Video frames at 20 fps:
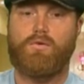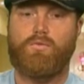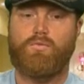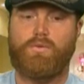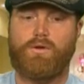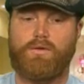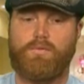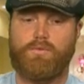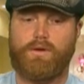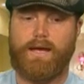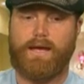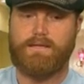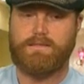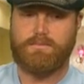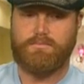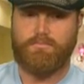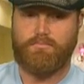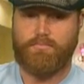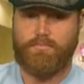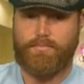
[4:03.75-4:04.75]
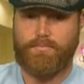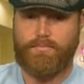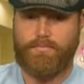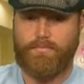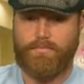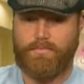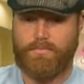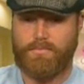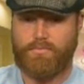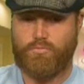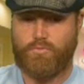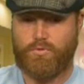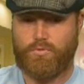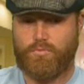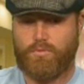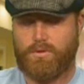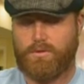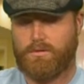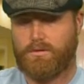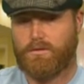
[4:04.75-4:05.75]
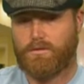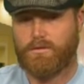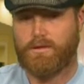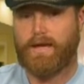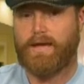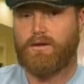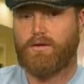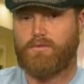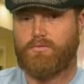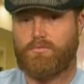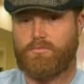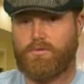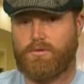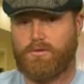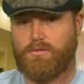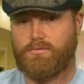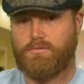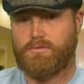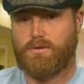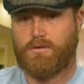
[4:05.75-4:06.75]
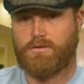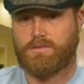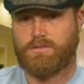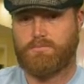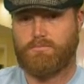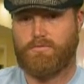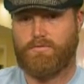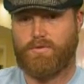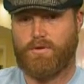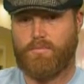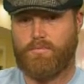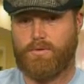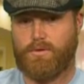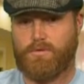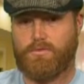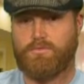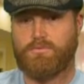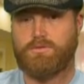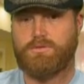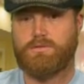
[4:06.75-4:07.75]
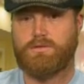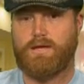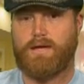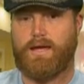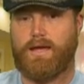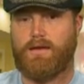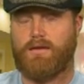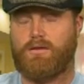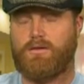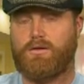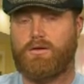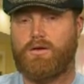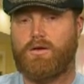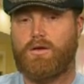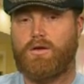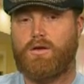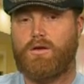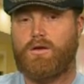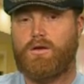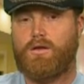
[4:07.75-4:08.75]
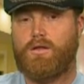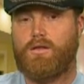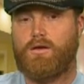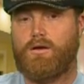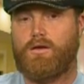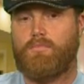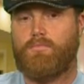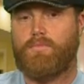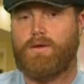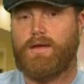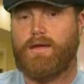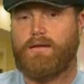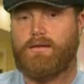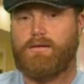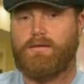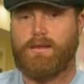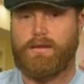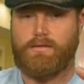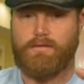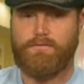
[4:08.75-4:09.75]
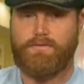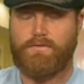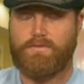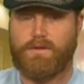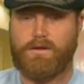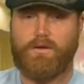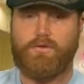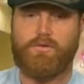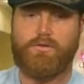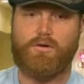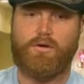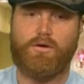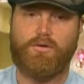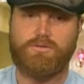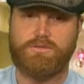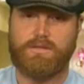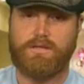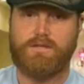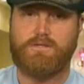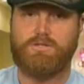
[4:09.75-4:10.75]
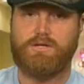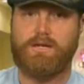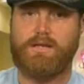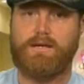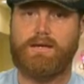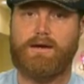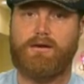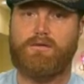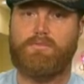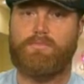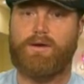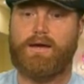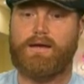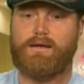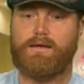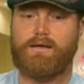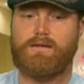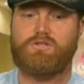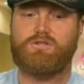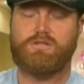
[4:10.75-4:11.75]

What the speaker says: We had we're a little late on some of our bills, and then the $1,500 to get Jenny down and back again.